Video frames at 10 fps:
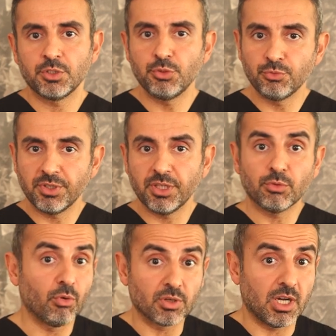during
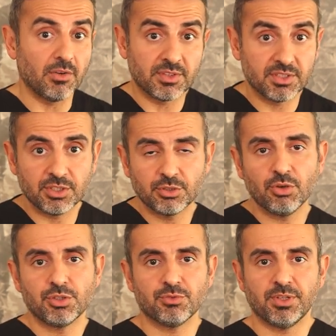or after the
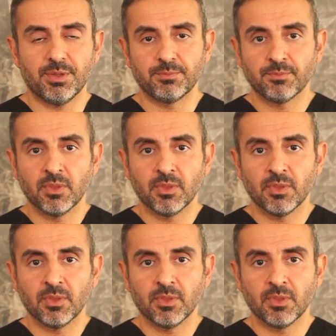surgery.